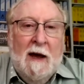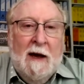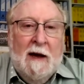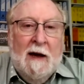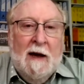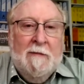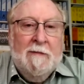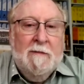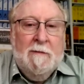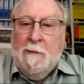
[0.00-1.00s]

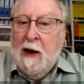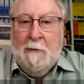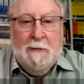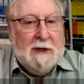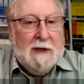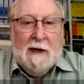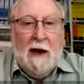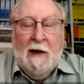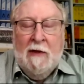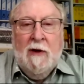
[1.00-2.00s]
BEPS
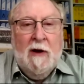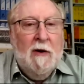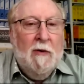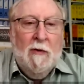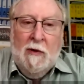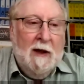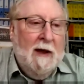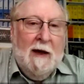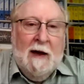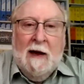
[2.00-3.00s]
and the whole
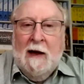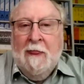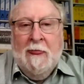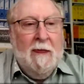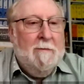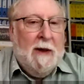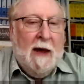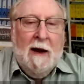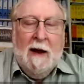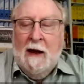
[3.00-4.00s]

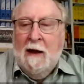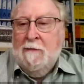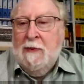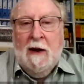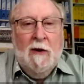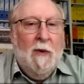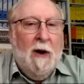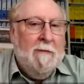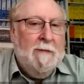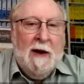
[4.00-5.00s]
pillar
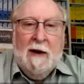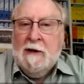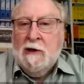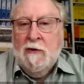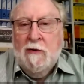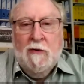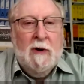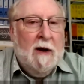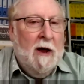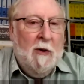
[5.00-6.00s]
1, pillar 2,
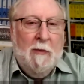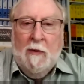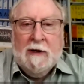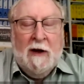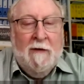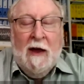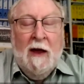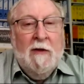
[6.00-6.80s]
global, whatever,